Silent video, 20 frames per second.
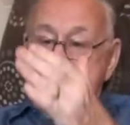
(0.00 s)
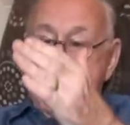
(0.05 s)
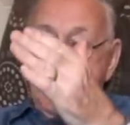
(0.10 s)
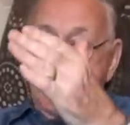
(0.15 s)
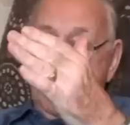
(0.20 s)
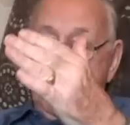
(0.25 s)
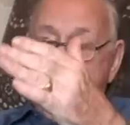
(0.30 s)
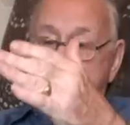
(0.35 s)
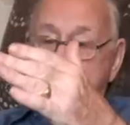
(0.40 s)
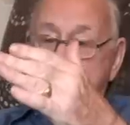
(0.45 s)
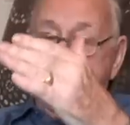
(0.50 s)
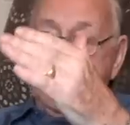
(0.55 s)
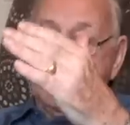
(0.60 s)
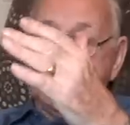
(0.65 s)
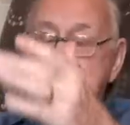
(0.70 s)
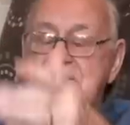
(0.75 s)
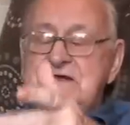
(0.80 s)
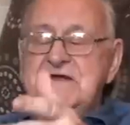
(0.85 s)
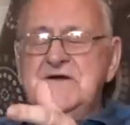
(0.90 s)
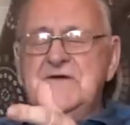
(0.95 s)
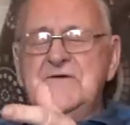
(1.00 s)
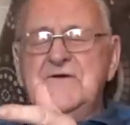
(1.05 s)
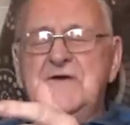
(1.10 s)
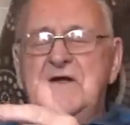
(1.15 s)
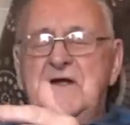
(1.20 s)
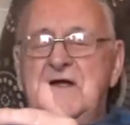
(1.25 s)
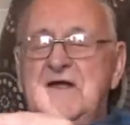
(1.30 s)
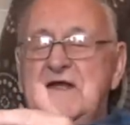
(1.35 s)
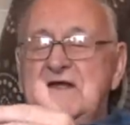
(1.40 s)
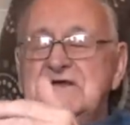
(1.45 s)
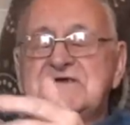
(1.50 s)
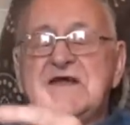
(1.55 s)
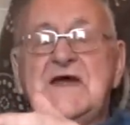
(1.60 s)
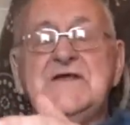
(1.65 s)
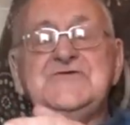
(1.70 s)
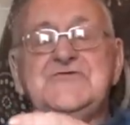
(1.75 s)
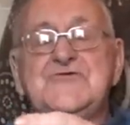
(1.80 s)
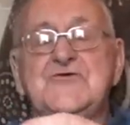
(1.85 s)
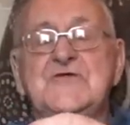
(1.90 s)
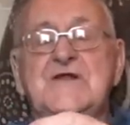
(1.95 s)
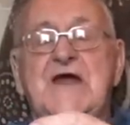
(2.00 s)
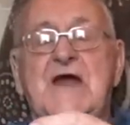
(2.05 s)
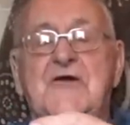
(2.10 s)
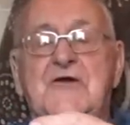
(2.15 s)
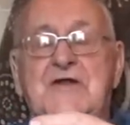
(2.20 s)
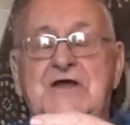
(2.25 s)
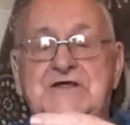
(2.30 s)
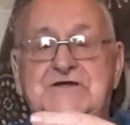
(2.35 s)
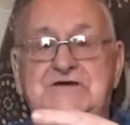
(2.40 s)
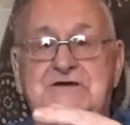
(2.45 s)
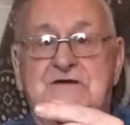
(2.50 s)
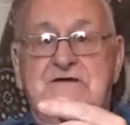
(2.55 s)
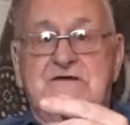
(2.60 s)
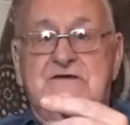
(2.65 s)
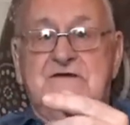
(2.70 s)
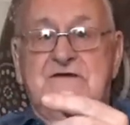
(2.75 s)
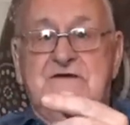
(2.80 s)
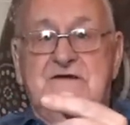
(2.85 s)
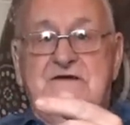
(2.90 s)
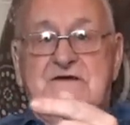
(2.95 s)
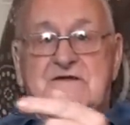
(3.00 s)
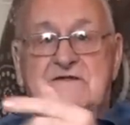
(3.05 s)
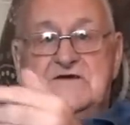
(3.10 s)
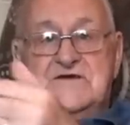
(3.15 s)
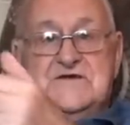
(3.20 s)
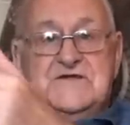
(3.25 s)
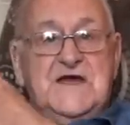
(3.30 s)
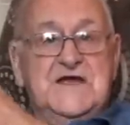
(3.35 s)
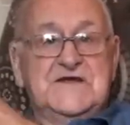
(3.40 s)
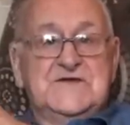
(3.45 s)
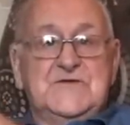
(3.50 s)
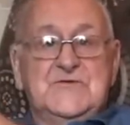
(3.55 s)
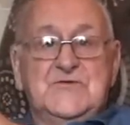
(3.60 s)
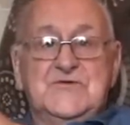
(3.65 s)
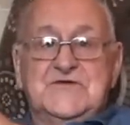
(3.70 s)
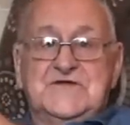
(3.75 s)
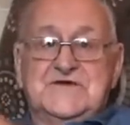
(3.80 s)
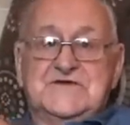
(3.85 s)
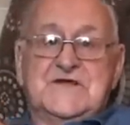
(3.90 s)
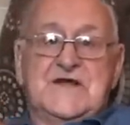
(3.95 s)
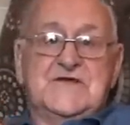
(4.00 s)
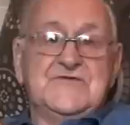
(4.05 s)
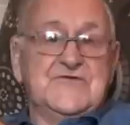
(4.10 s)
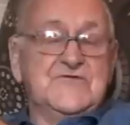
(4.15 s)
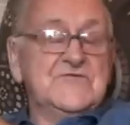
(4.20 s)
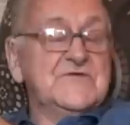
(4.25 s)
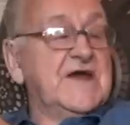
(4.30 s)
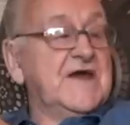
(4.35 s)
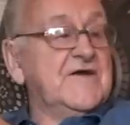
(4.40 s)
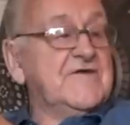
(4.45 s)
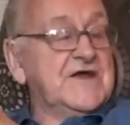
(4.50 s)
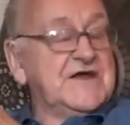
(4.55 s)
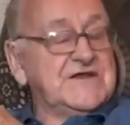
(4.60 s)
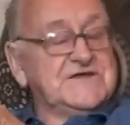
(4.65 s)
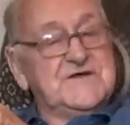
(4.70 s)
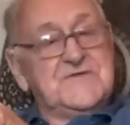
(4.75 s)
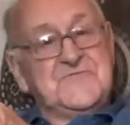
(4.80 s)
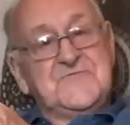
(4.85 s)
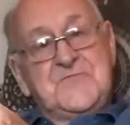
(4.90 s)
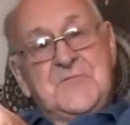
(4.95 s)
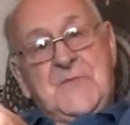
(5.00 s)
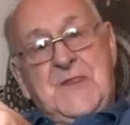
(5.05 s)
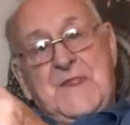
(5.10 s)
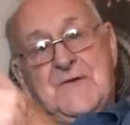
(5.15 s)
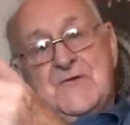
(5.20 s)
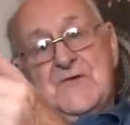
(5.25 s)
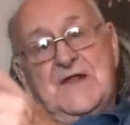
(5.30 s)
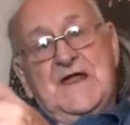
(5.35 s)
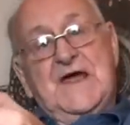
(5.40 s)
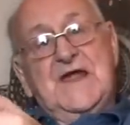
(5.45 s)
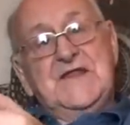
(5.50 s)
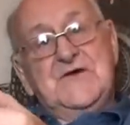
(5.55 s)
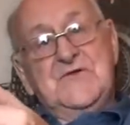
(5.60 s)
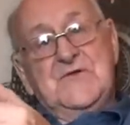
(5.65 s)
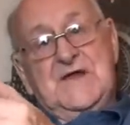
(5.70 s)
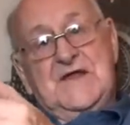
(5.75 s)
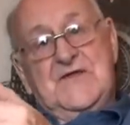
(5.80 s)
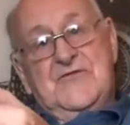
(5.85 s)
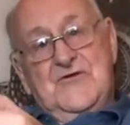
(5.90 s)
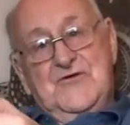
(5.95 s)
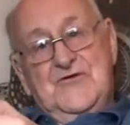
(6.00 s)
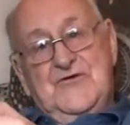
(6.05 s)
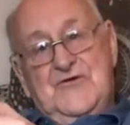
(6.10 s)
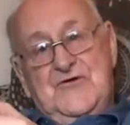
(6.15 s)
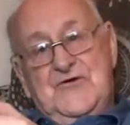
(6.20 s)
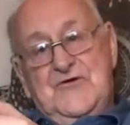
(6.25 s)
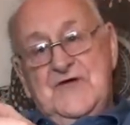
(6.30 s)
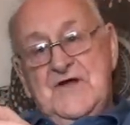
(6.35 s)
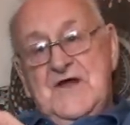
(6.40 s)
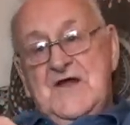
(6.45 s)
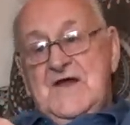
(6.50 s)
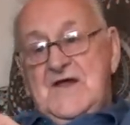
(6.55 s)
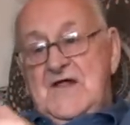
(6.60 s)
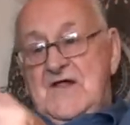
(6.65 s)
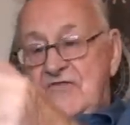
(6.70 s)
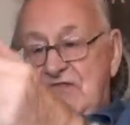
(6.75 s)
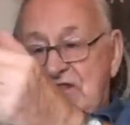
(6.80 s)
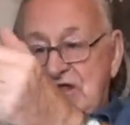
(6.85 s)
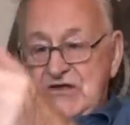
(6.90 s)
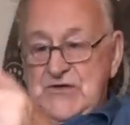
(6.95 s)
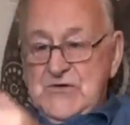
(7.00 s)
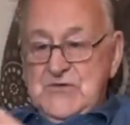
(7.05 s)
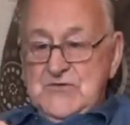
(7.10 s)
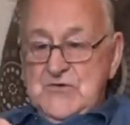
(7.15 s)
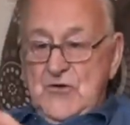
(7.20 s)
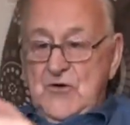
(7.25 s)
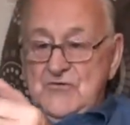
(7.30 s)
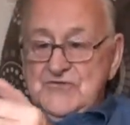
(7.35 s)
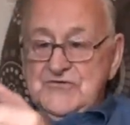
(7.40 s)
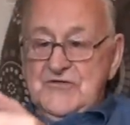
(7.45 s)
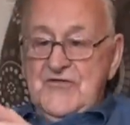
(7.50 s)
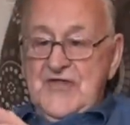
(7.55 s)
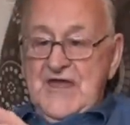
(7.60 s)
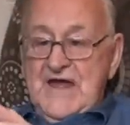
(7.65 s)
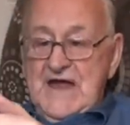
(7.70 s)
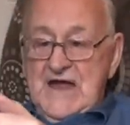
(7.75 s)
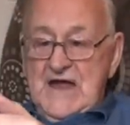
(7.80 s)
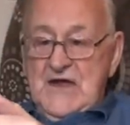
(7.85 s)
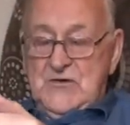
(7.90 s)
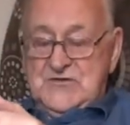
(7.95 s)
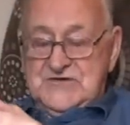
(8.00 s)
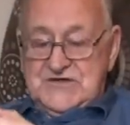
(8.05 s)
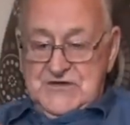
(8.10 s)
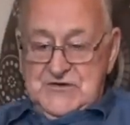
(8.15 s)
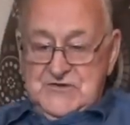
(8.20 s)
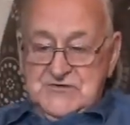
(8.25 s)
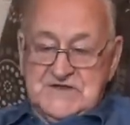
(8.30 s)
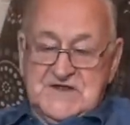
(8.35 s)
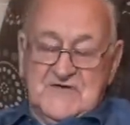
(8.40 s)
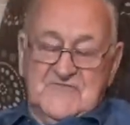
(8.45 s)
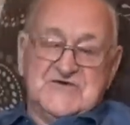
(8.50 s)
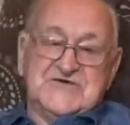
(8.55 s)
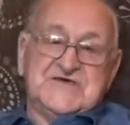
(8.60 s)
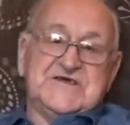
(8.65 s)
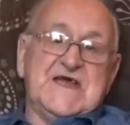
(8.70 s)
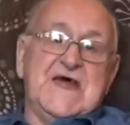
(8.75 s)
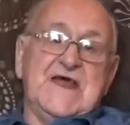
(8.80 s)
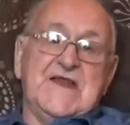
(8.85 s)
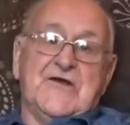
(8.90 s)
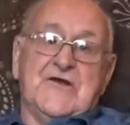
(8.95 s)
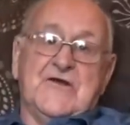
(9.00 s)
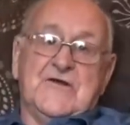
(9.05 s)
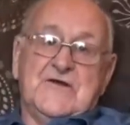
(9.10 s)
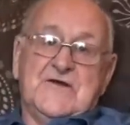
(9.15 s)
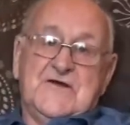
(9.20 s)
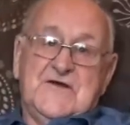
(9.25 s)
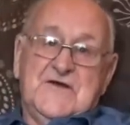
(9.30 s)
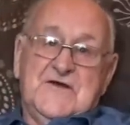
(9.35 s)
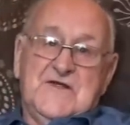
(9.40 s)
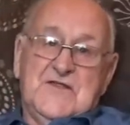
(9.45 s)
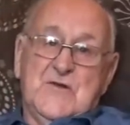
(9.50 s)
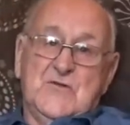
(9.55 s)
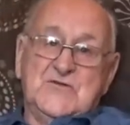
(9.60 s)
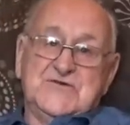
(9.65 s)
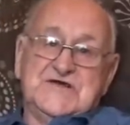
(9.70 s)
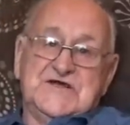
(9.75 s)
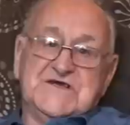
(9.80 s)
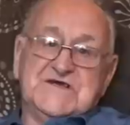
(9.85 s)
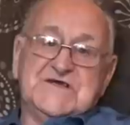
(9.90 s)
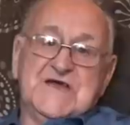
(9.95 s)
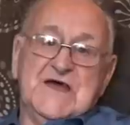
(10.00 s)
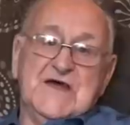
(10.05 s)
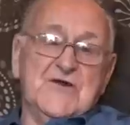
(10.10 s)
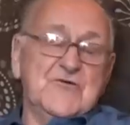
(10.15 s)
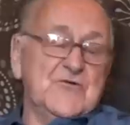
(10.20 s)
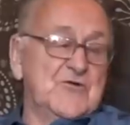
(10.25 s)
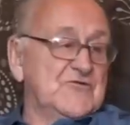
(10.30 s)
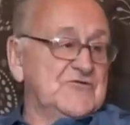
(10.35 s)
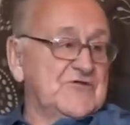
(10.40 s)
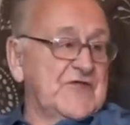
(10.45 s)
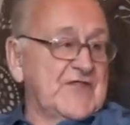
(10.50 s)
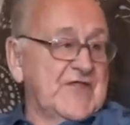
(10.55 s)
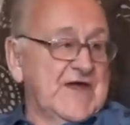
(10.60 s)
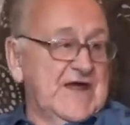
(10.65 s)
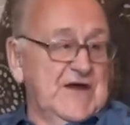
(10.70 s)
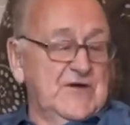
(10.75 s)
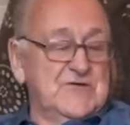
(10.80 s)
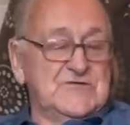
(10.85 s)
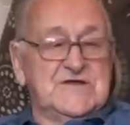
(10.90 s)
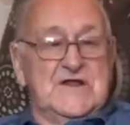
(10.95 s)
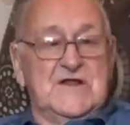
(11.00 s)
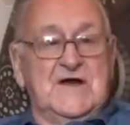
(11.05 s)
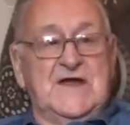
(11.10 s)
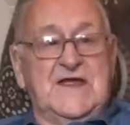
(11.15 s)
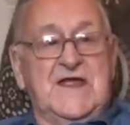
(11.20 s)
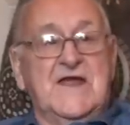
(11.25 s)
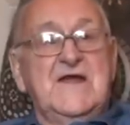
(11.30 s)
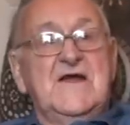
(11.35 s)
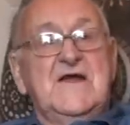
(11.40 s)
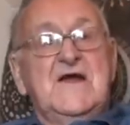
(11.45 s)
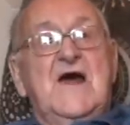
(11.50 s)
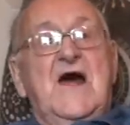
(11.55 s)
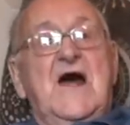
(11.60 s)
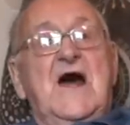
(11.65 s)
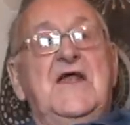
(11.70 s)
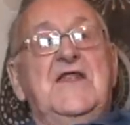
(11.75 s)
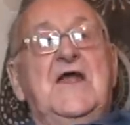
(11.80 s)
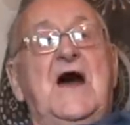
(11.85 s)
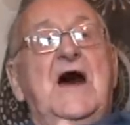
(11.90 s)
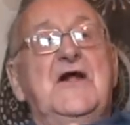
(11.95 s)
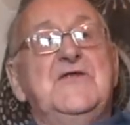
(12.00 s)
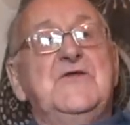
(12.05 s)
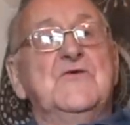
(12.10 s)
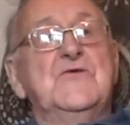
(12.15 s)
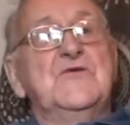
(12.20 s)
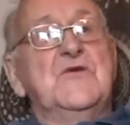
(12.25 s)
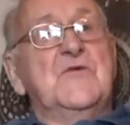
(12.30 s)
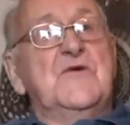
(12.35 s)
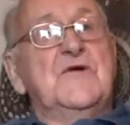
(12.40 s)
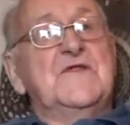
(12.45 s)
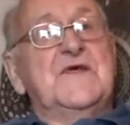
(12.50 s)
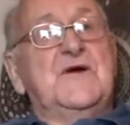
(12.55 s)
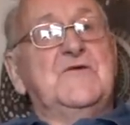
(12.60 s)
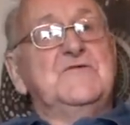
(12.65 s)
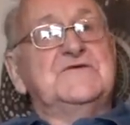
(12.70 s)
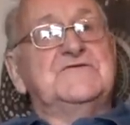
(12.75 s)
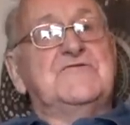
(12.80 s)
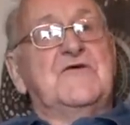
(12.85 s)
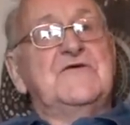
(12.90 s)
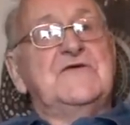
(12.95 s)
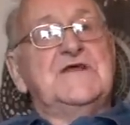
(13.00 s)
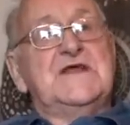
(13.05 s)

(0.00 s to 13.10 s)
it's near Central Garage. It's next door to Central Garage. Well, anyway, there, under the house, they used to have a cellar. There was a cellar under the house, like, and I don't know what it was